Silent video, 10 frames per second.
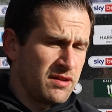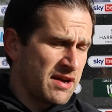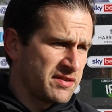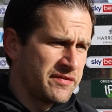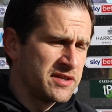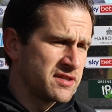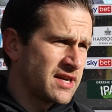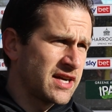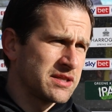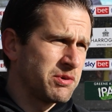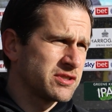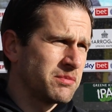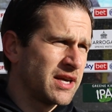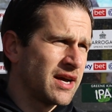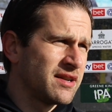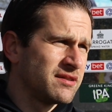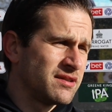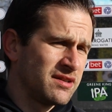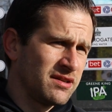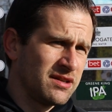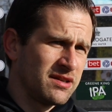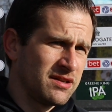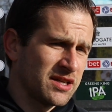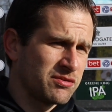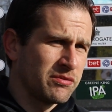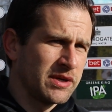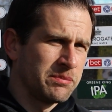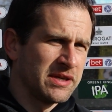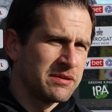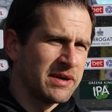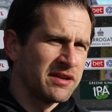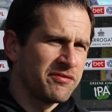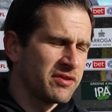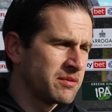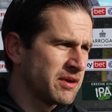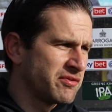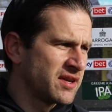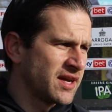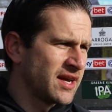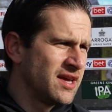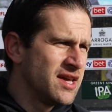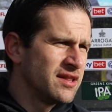They have to finish as high as they possibly can, and that's what we'll be demanding for them every day.